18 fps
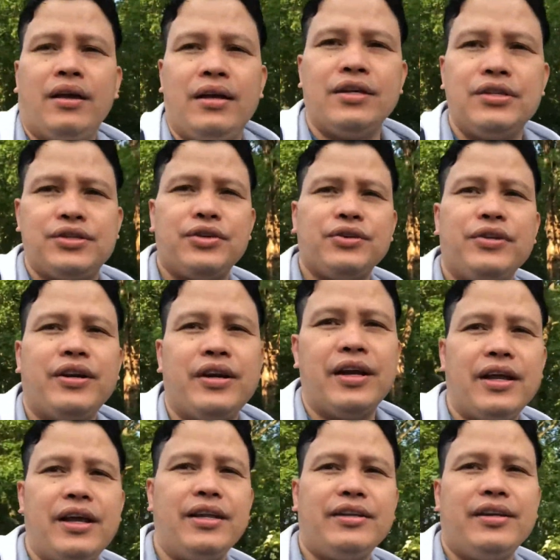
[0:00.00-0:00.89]
see you there
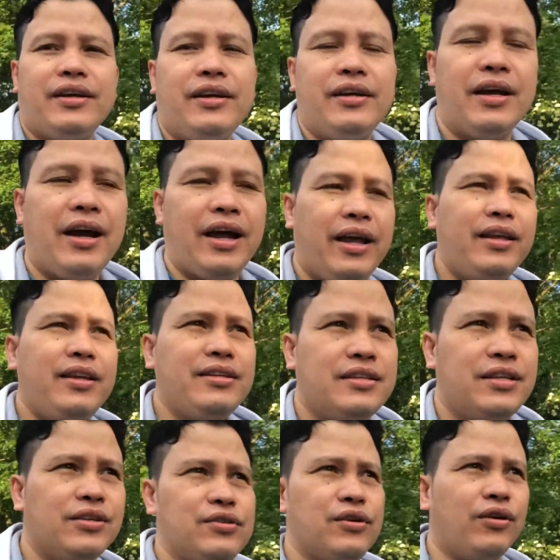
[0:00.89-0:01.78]
later
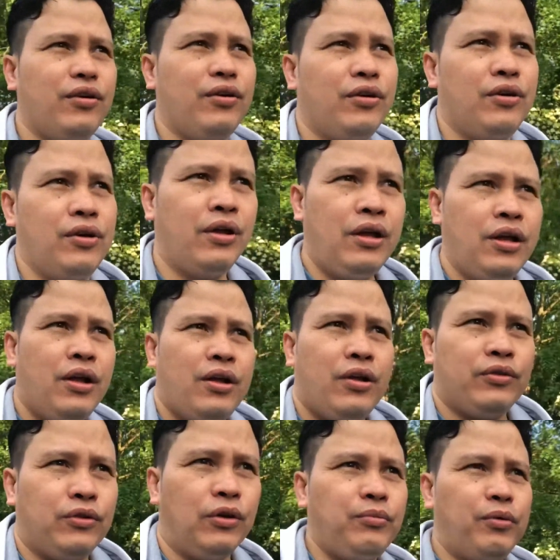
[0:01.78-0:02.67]
guys so
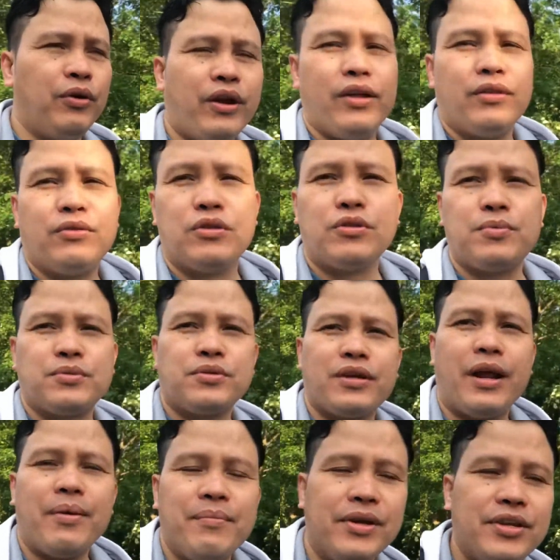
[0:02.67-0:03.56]
don't forget to
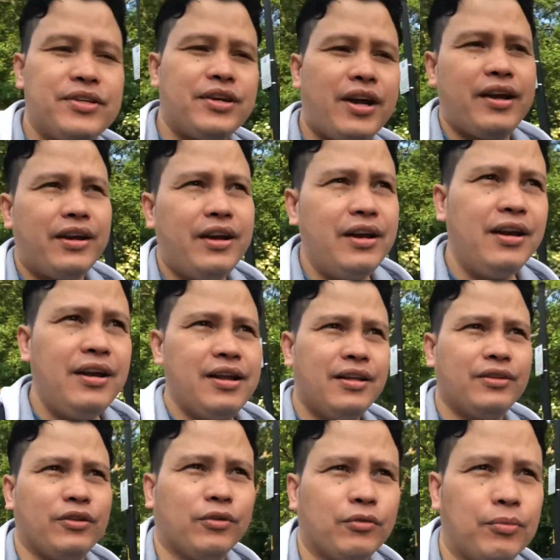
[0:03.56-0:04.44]
subscribe my channel
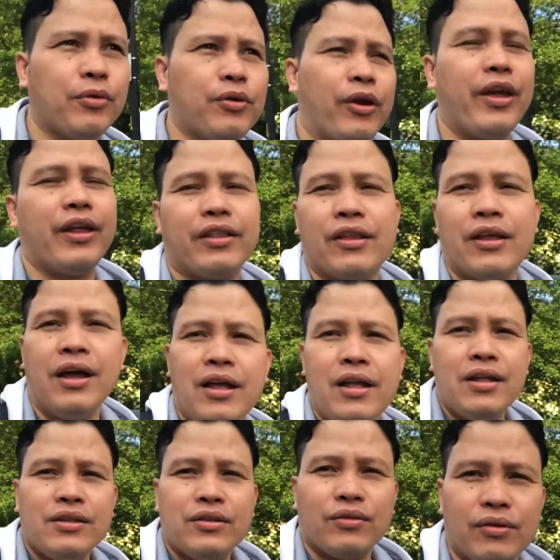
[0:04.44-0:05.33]
don't forget
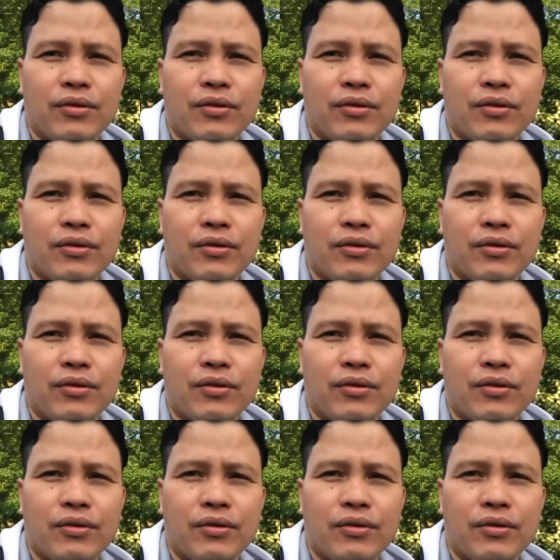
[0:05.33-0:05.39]
to